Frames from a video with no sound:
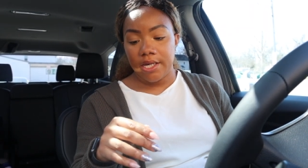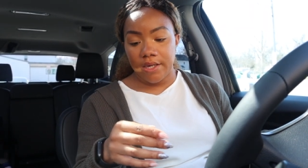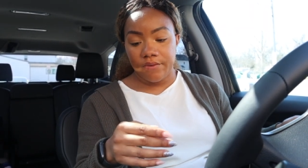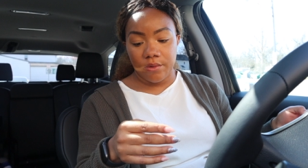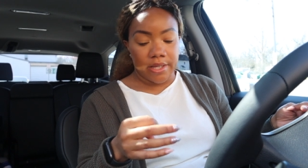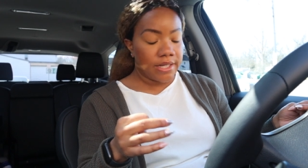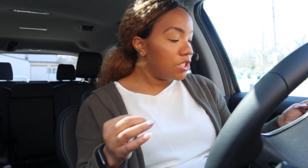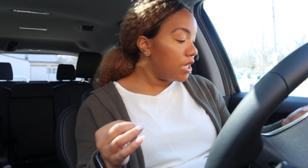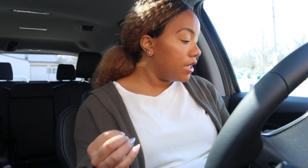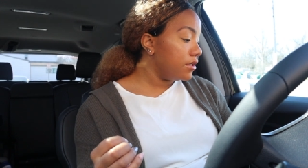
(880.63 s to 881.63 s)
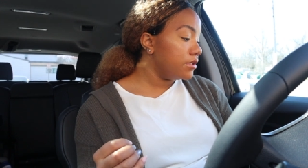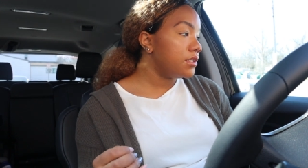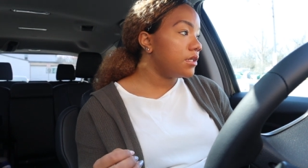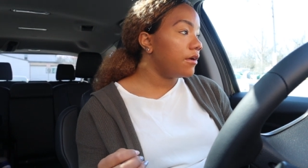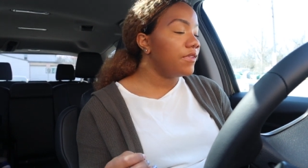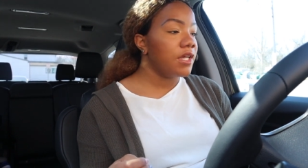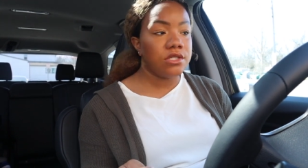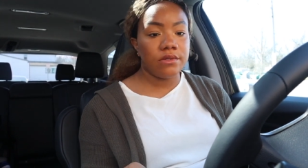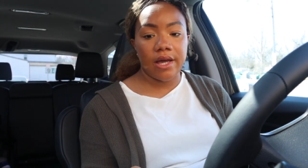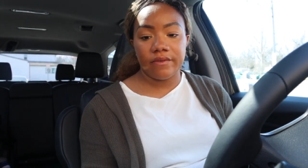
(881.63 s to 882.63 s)
if you want like chicken and stuff, they
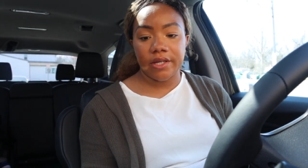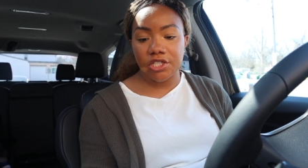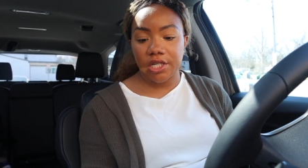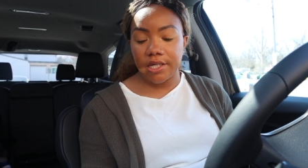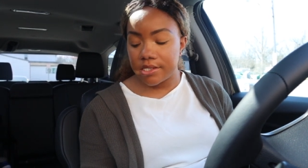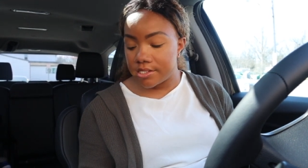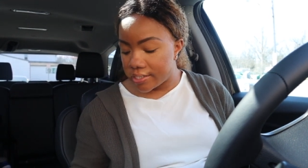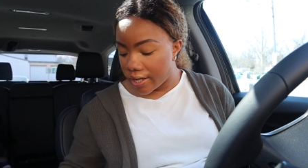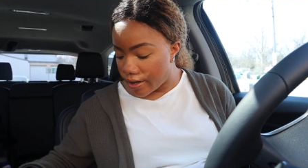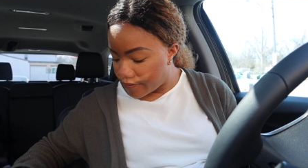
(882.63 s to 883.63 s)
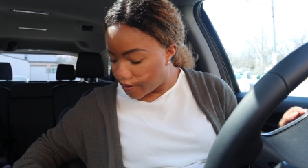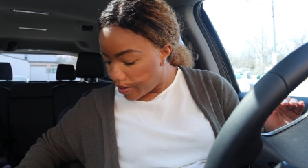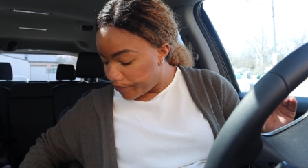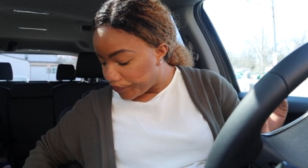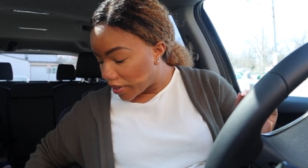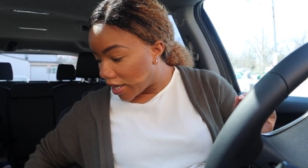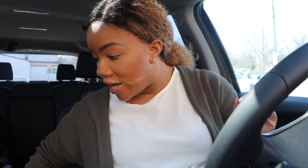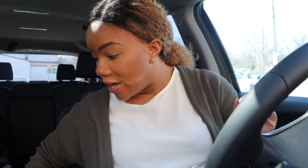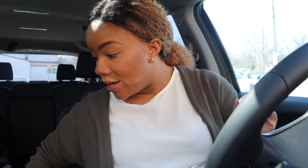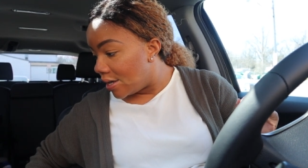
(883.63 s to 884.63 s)
do have like chicken and stuff.
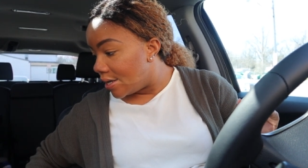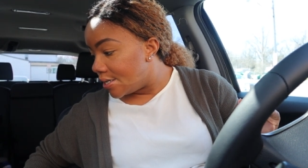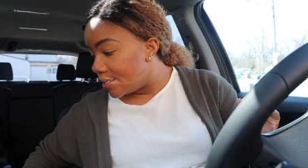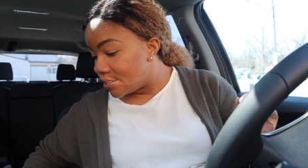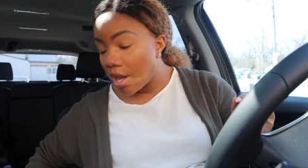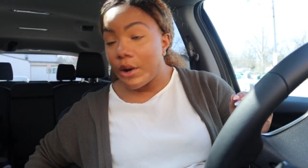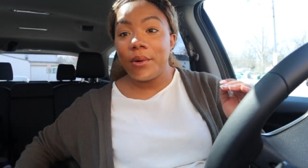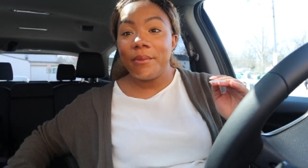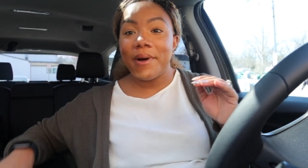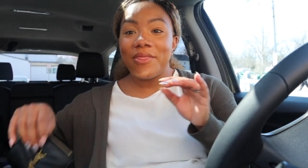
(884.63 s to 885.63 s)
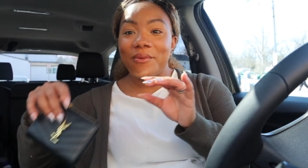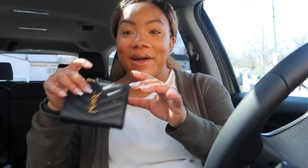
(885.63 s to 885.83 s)
And oh, by the